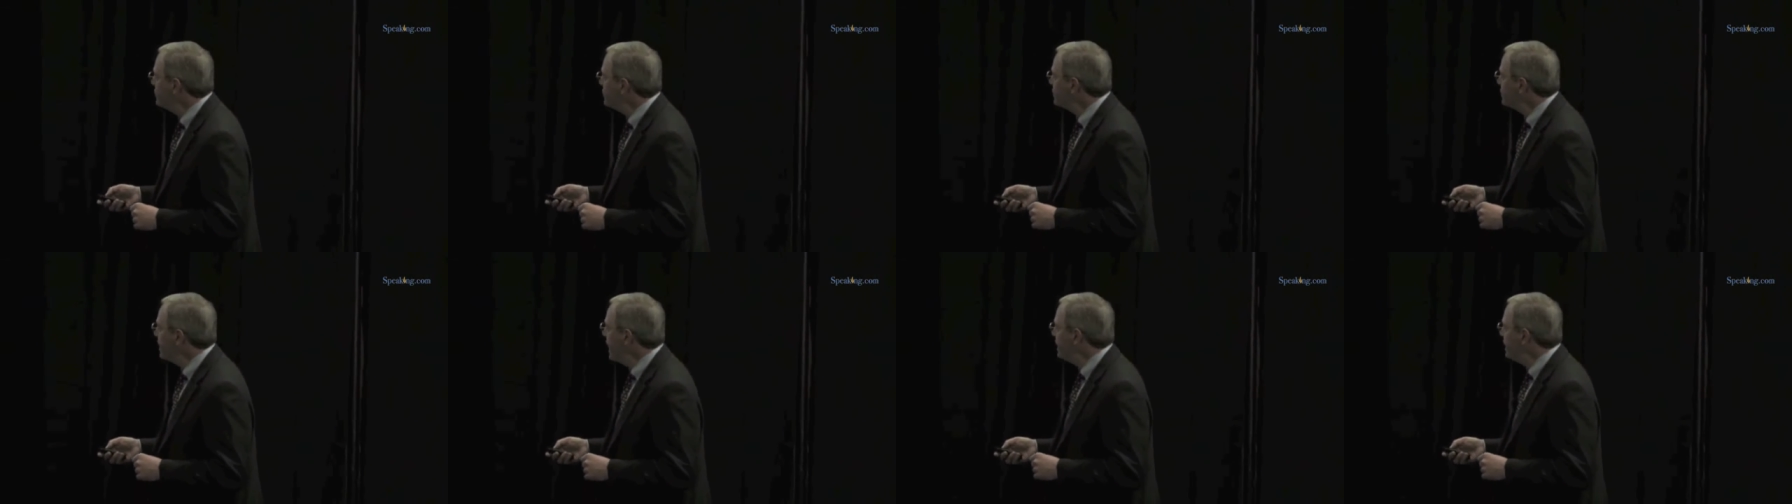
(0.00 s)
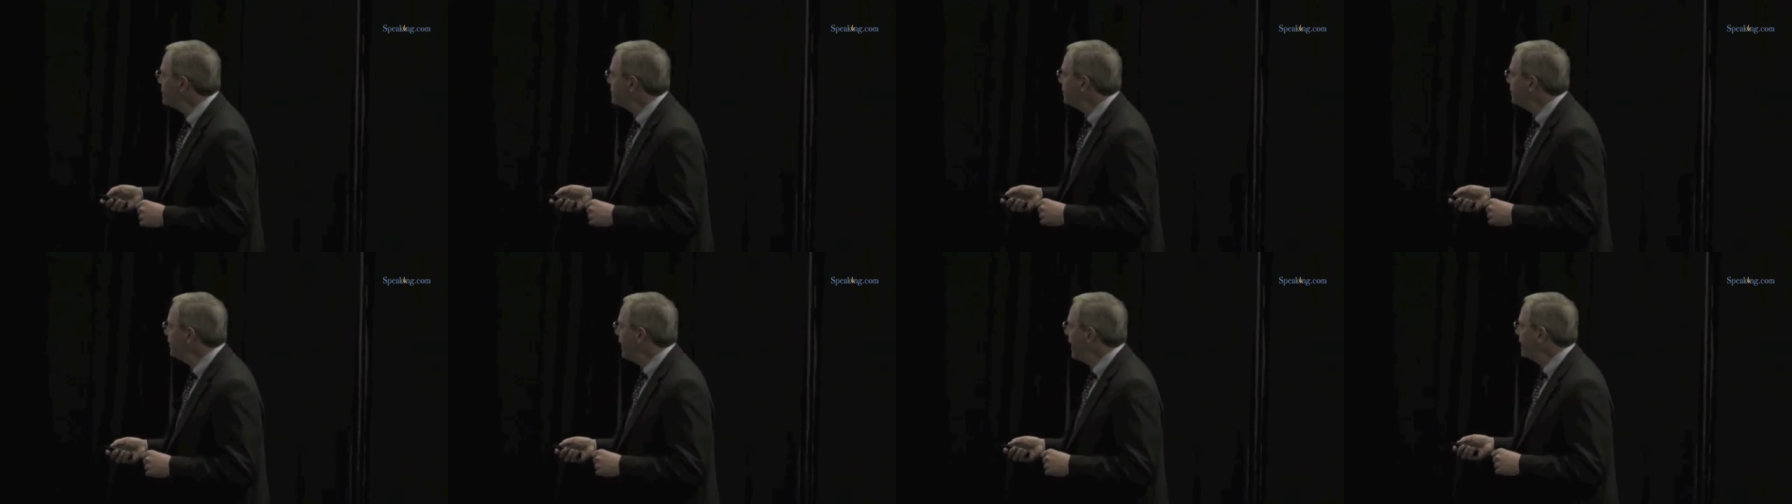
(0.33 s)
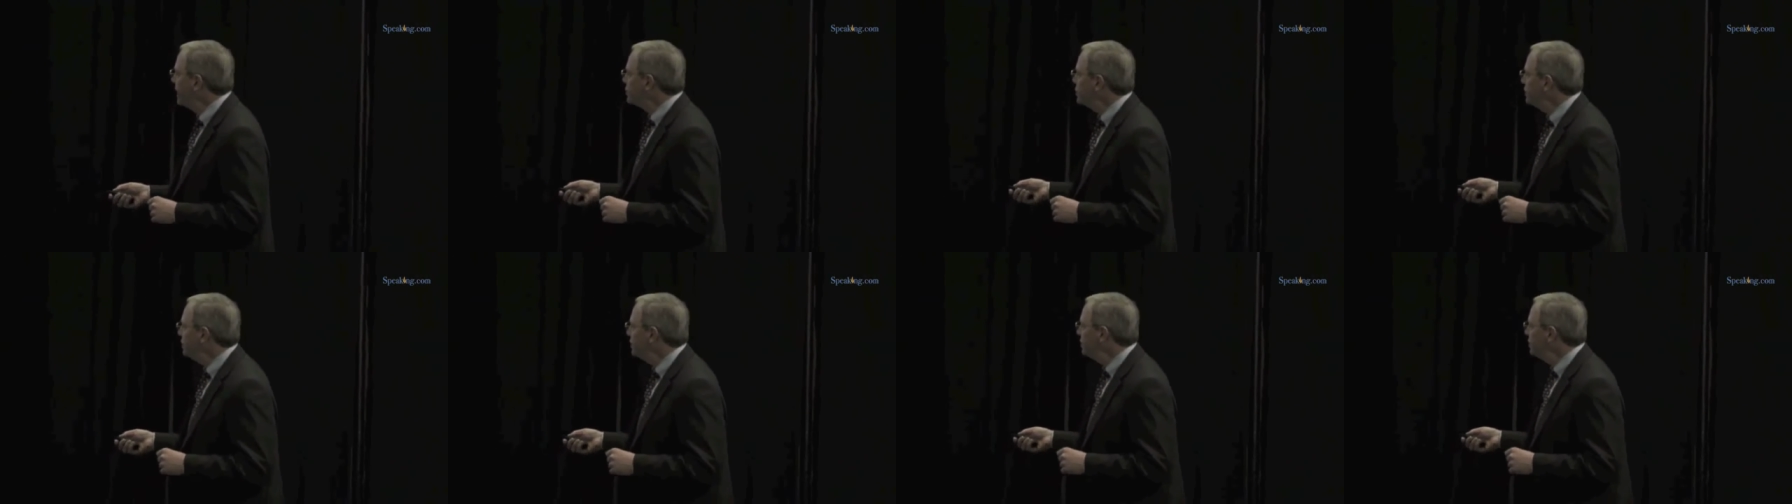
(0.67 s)

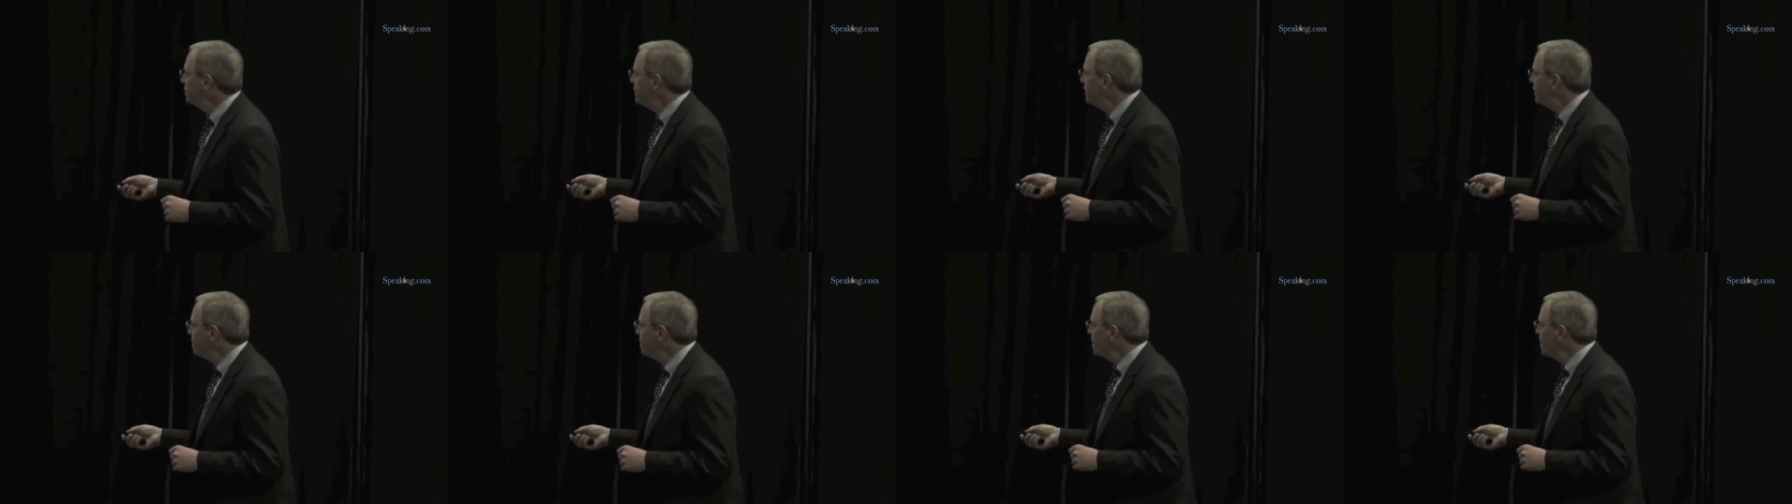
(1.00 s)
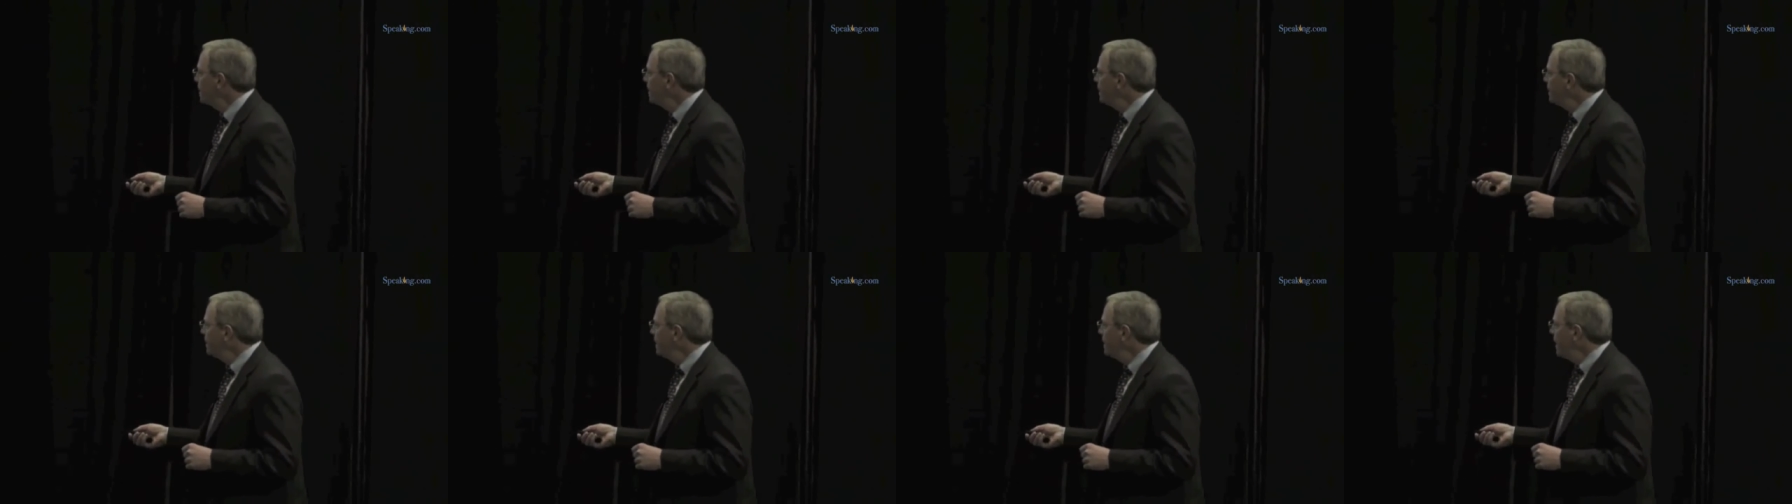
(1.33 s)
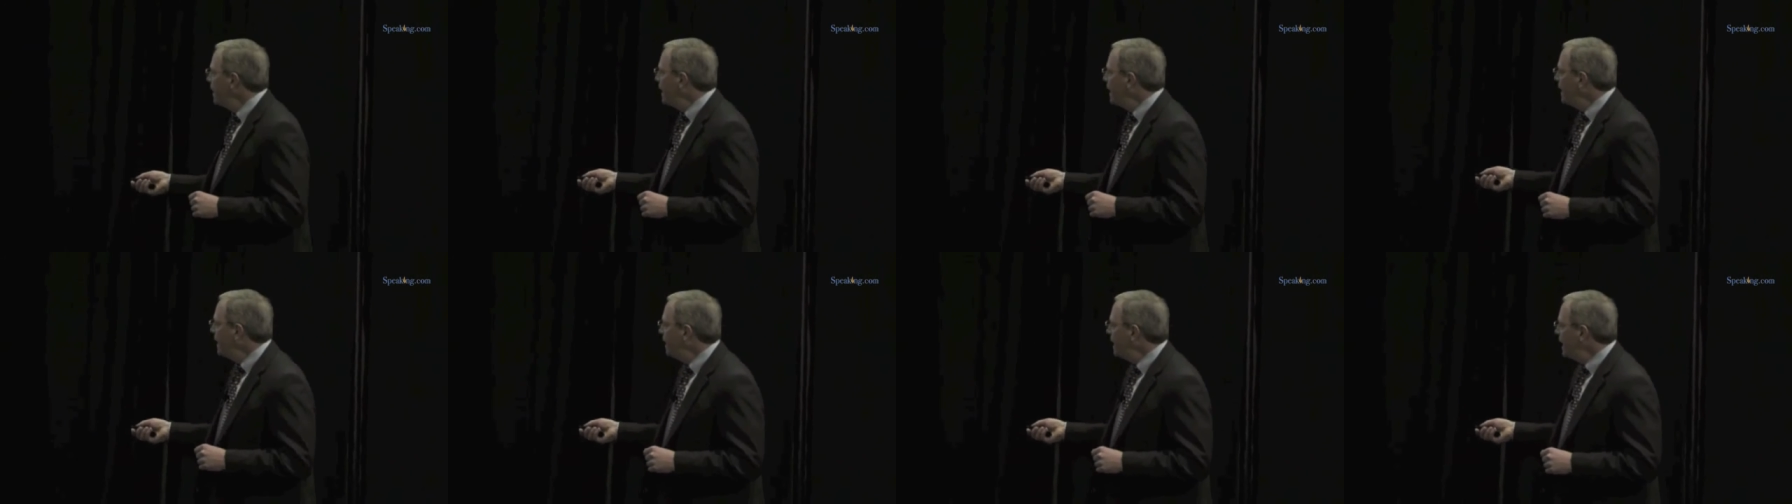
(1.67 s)
satisfaction,
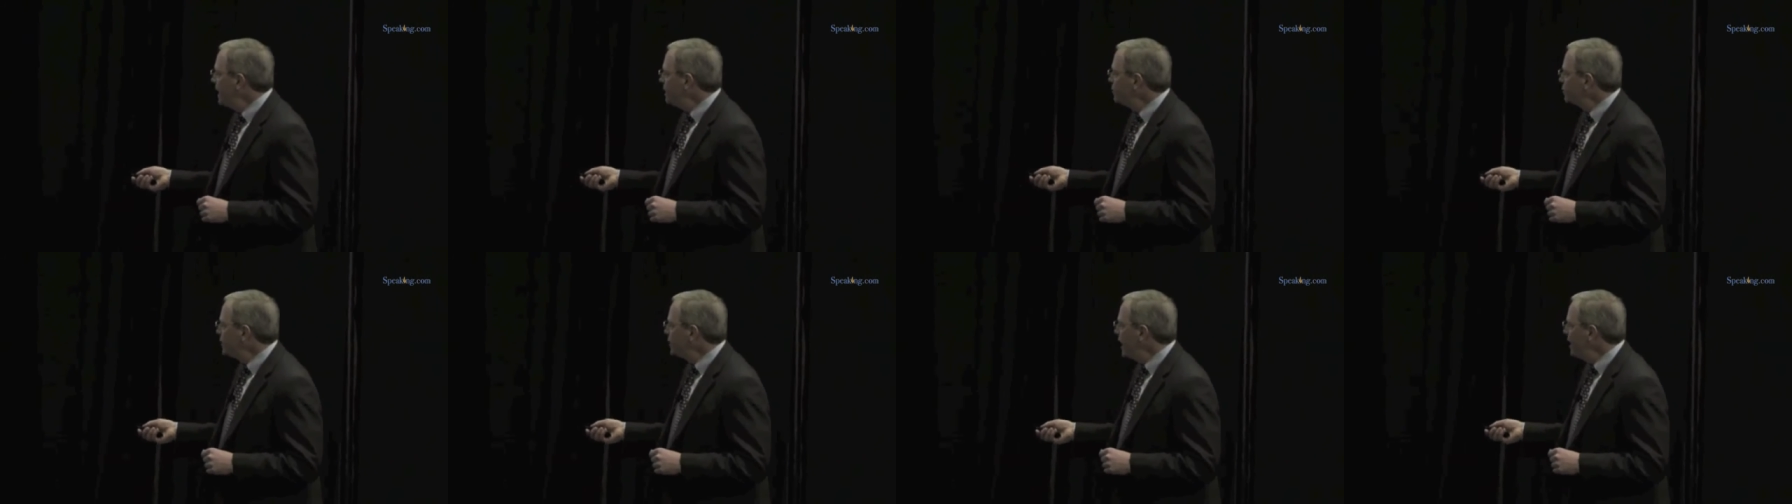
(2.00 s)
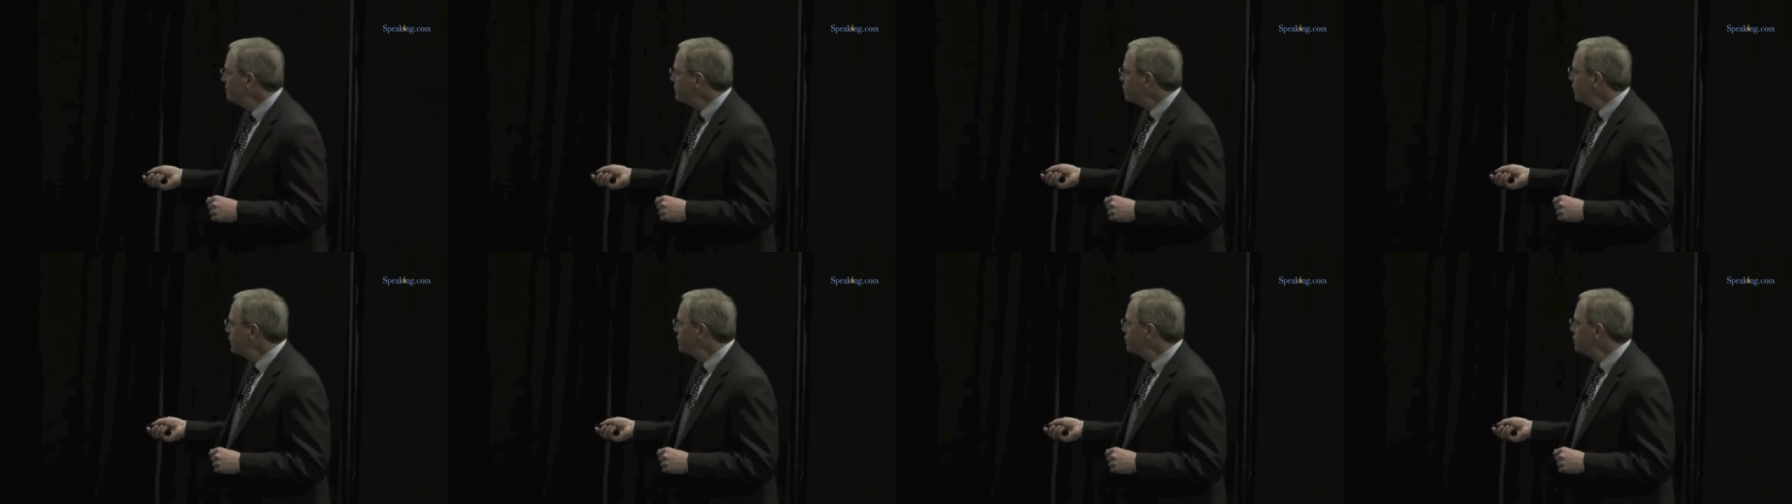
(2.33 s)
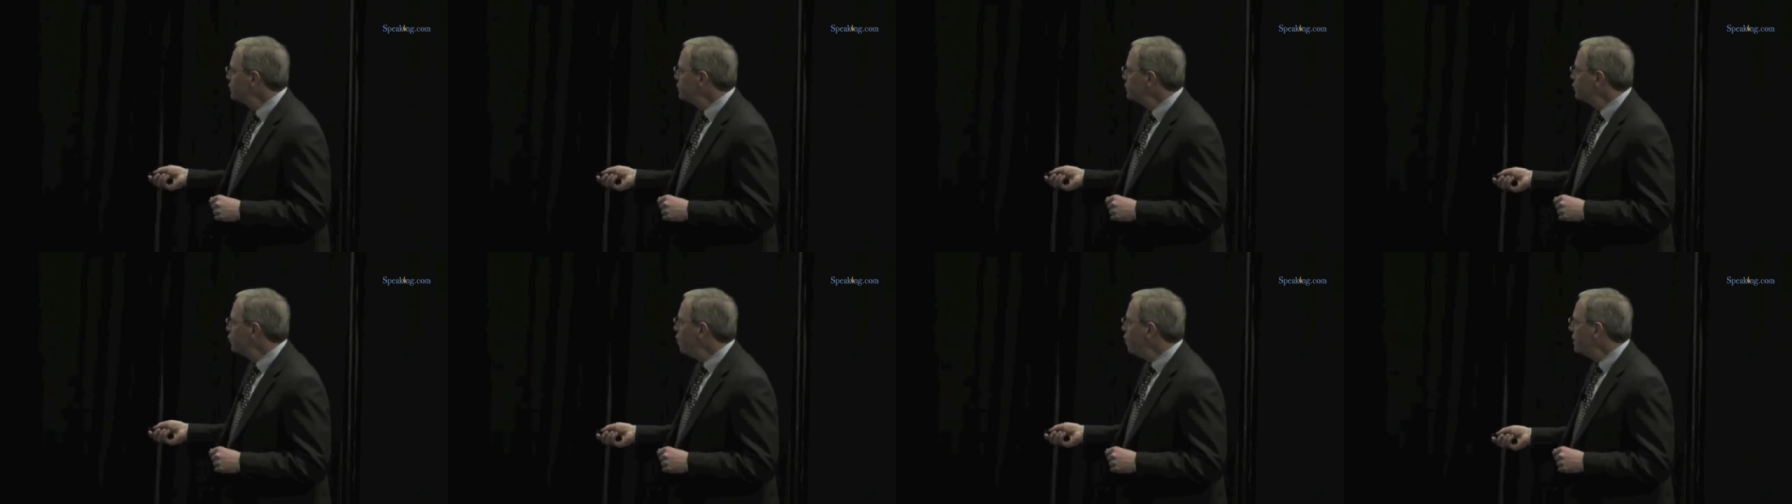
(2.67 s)
HCAHPS
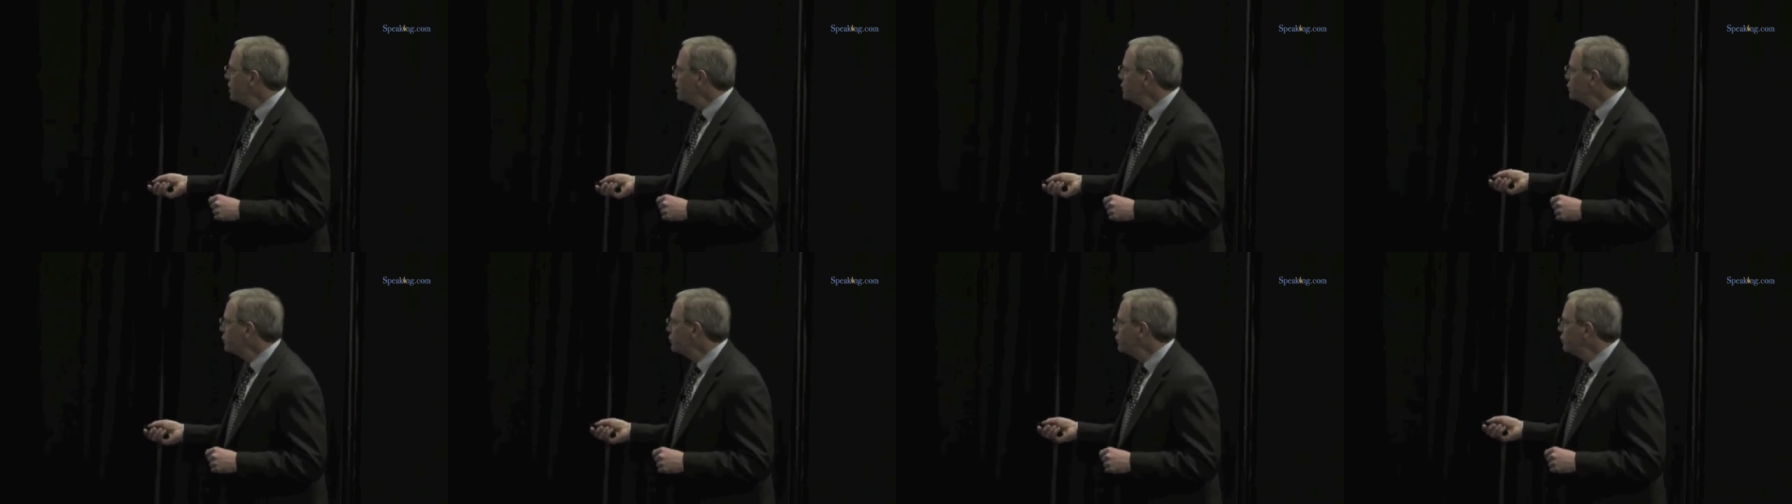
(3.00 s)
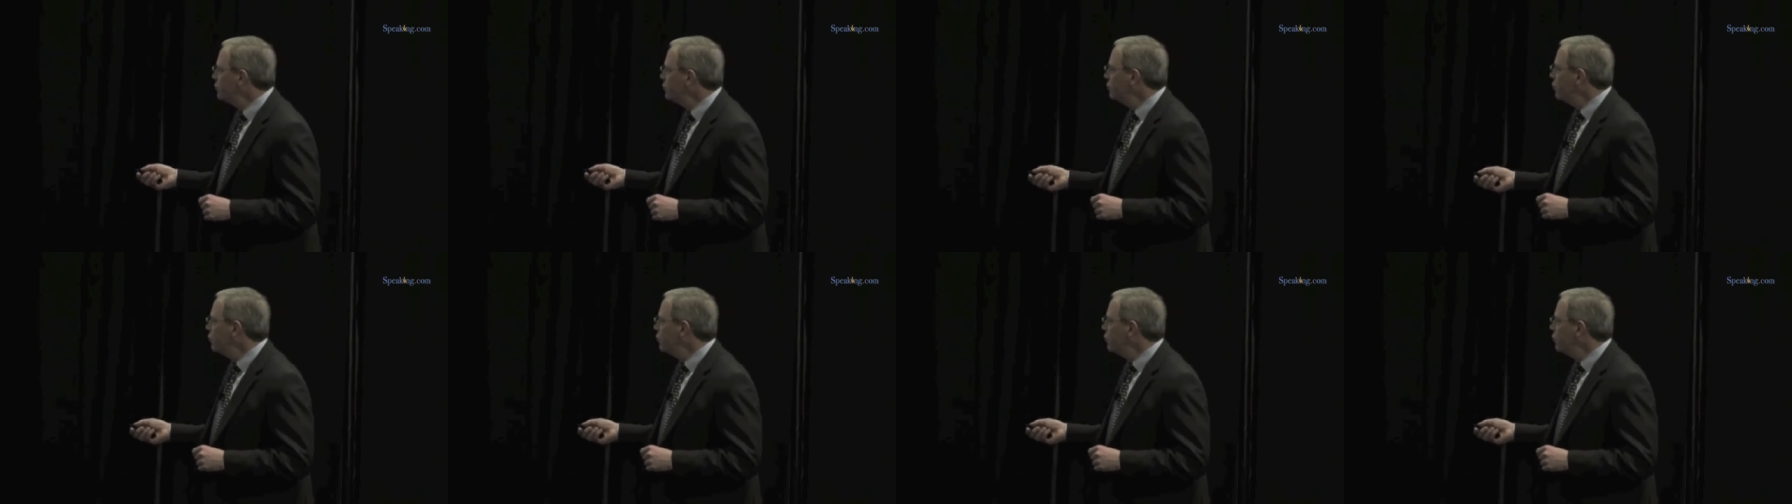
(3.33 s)
questions 1 and 2.